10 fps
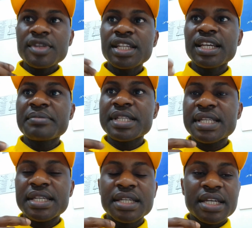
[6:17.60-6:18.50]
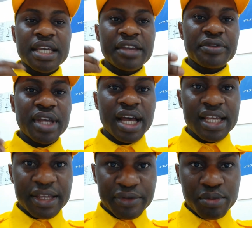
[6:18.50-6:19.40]
let me say,
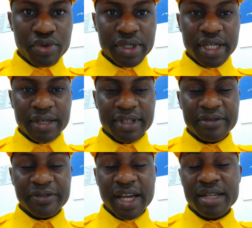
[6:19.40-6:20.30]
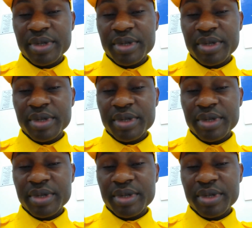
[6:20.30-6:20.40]
if you book the flight,